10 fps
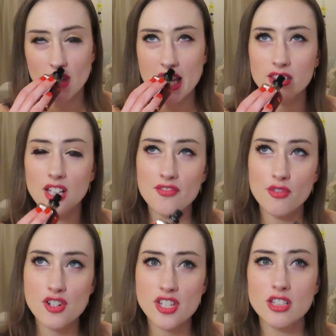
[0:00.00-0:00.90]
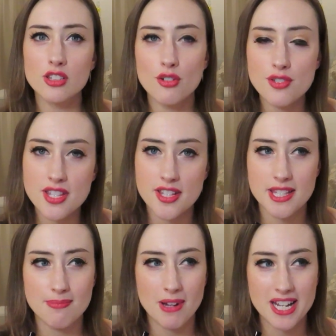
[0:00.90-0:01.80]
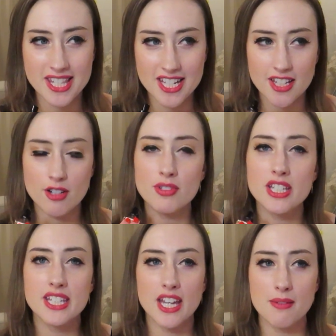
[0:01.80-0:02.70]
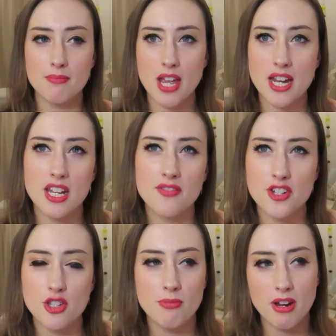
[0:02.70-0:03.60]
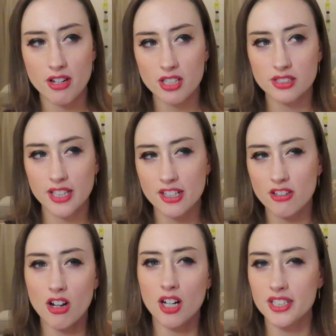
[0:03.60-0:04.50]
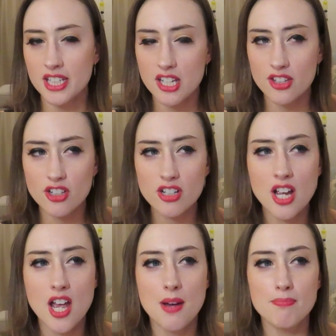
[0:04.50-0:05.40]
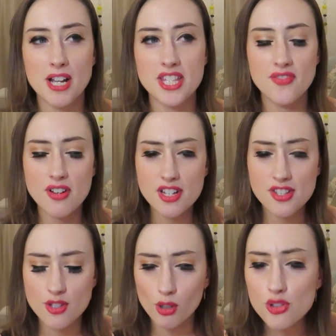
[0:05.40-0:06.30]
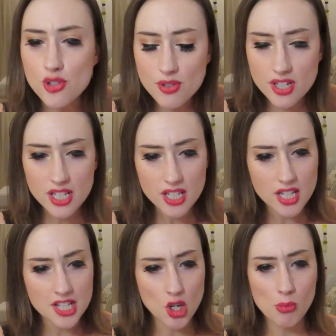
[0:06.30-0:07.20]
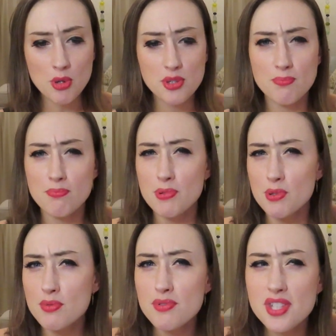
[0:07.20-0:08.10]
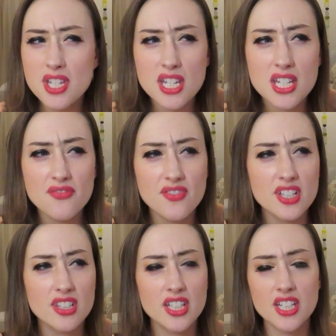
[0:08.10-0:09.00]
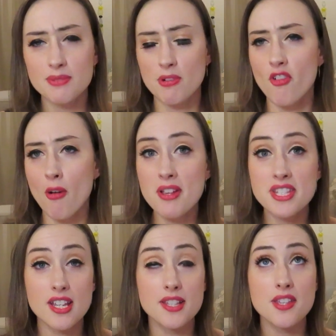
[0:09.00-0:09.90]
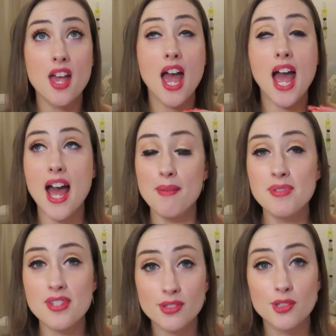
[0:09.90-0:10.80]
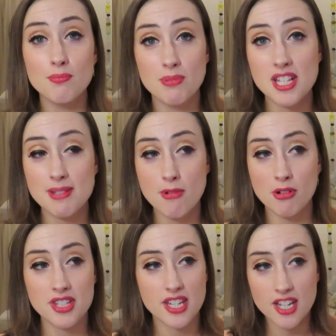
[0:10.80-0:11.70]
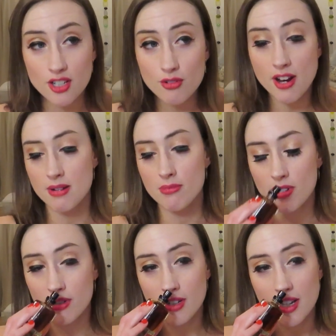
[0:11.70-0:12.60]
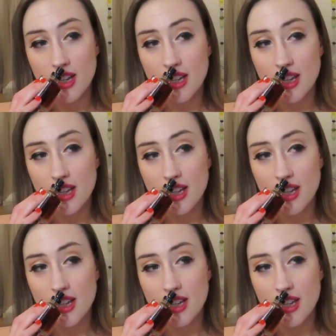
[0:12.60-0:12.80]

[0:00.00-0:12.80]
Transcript: It unfortunately loses its spiciness. I don't really get any of the turmeric later on either, but it's very sultry. It's almost boozy feeling. Performance is absolute beast mode. It's incredible.